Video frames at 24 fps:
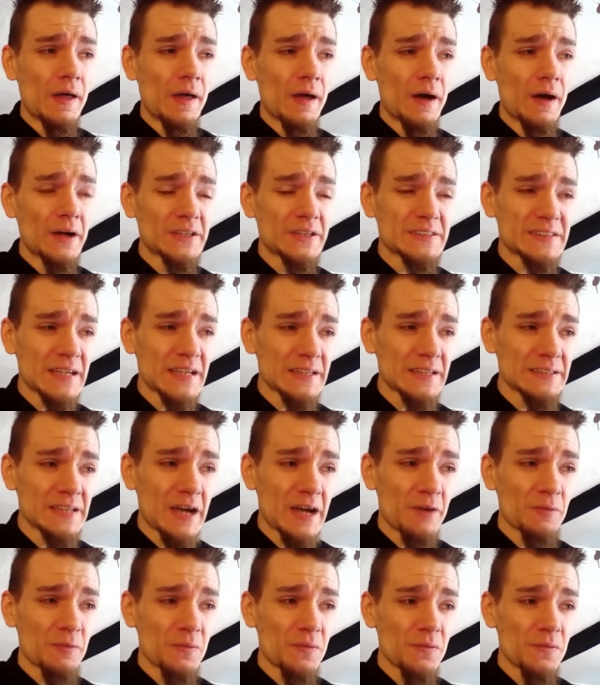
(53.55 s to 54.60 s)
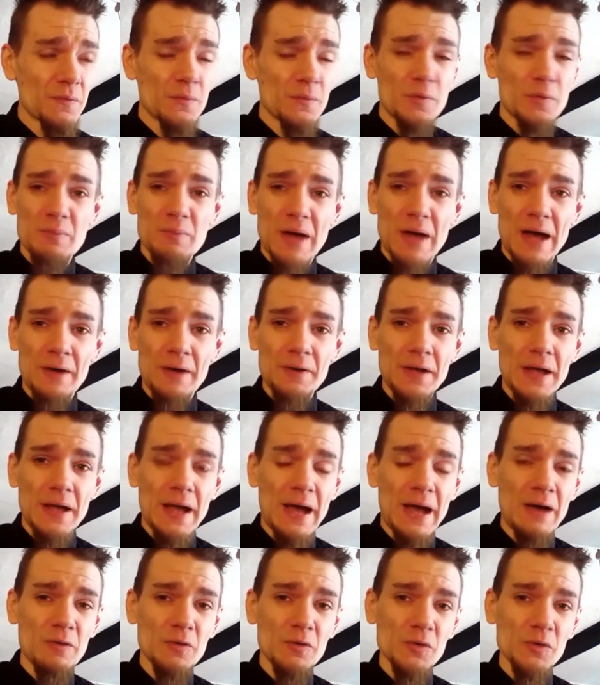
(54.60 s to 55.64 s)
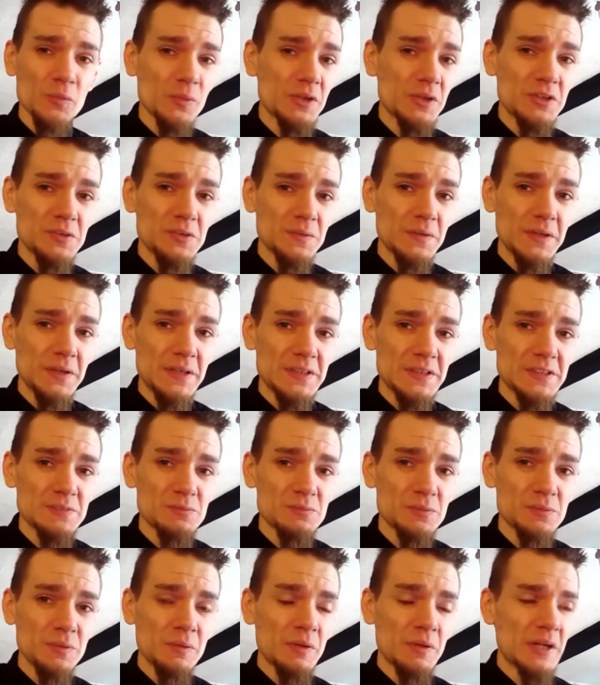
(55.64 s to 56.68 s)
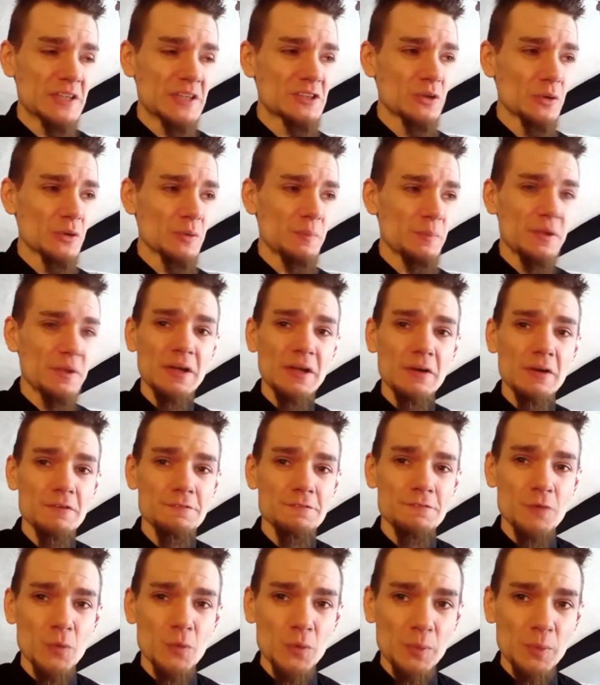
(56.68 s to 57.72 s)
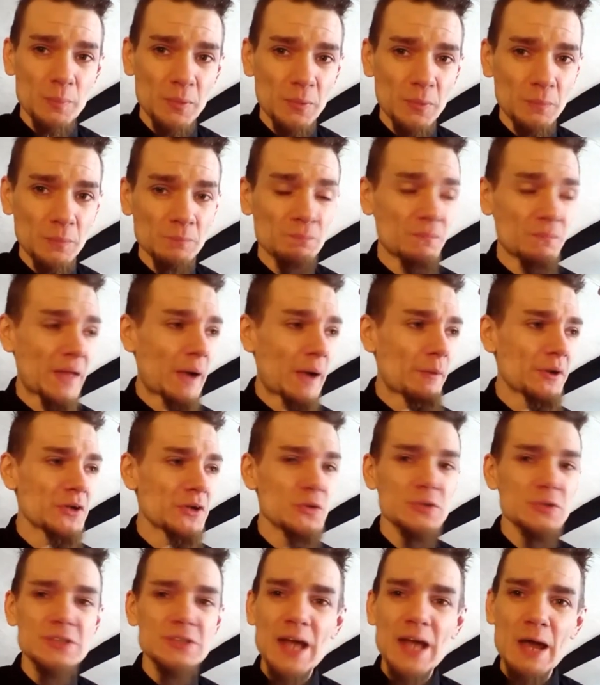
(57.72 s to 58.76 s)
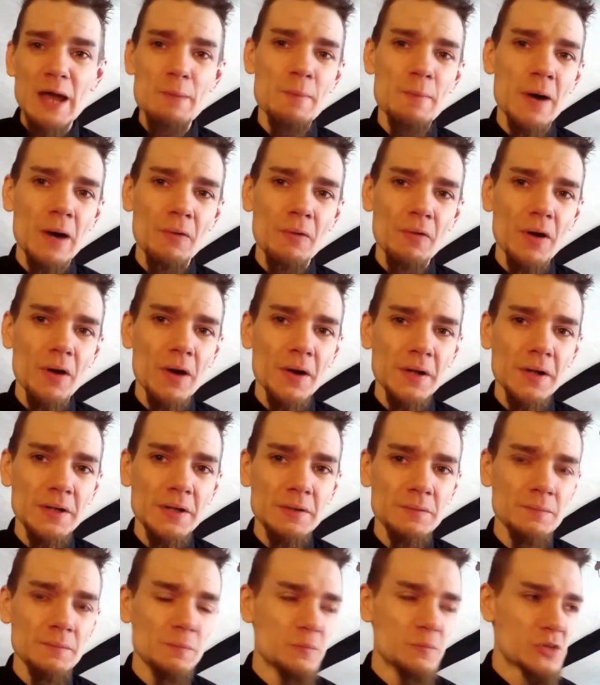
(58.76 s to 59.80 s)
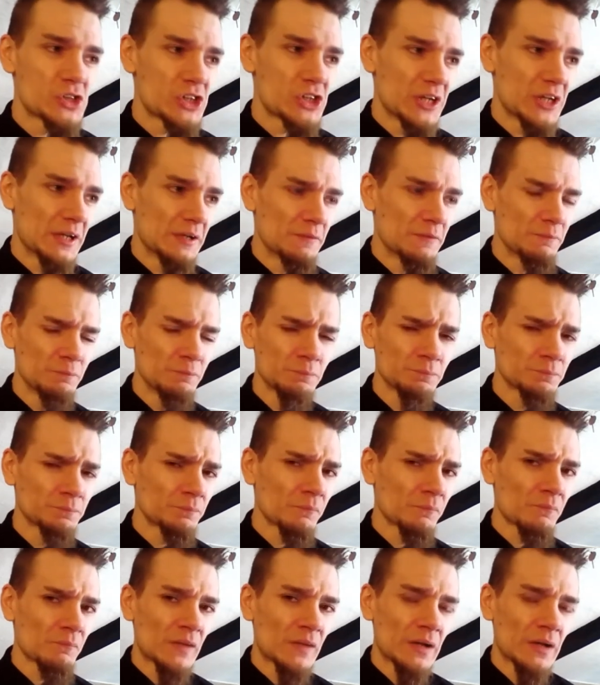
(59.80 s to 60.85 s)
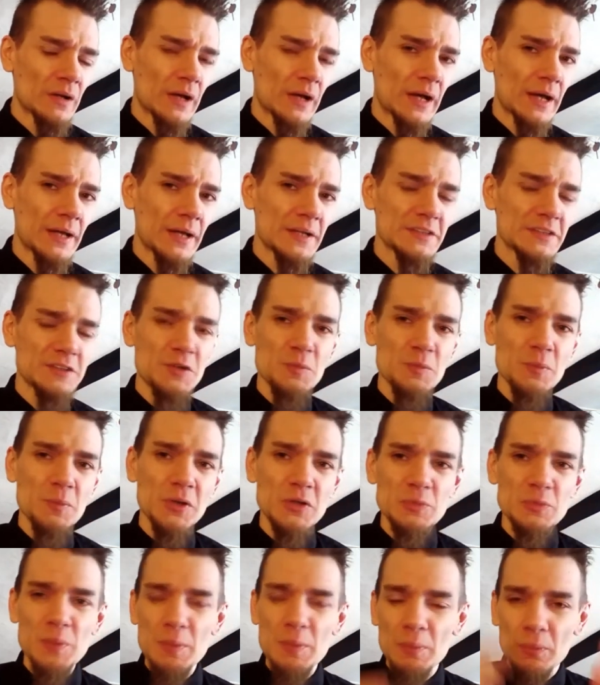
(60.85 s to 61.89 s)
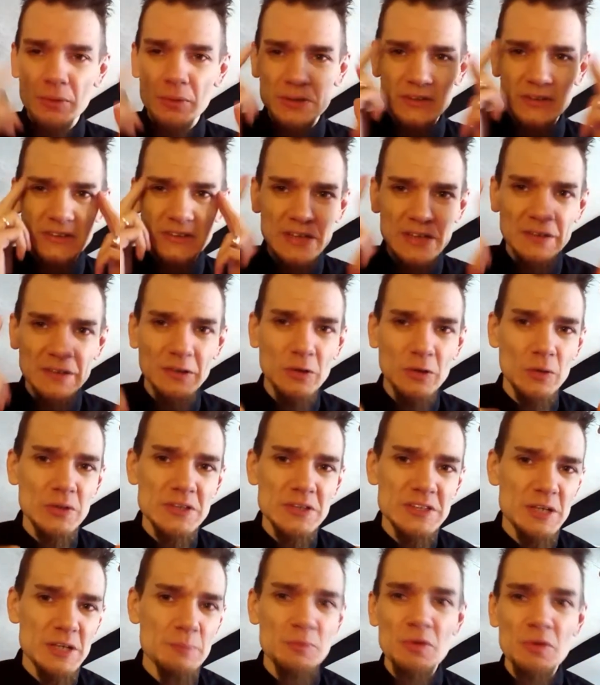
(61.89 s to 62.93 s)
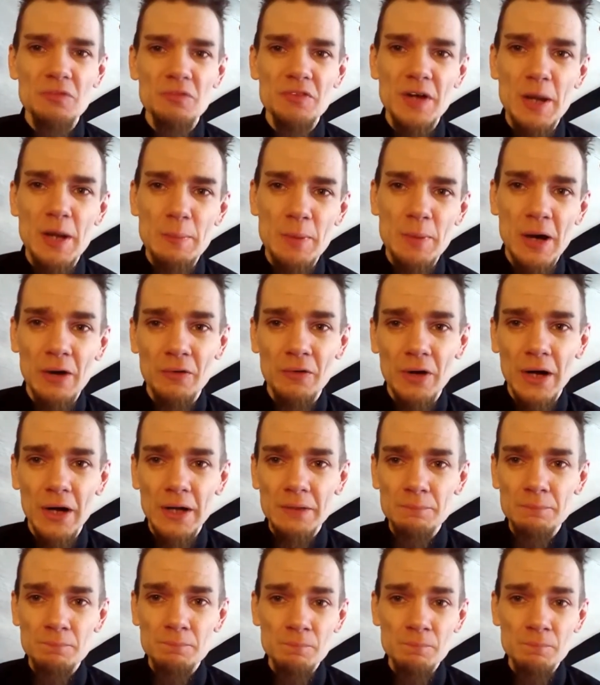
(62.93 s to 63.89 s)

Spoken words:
I sat down and thought about it. How could we do this? It's got to be affordable. Now, I used an MRI machine, and it's only because people understand the concept of an MRI.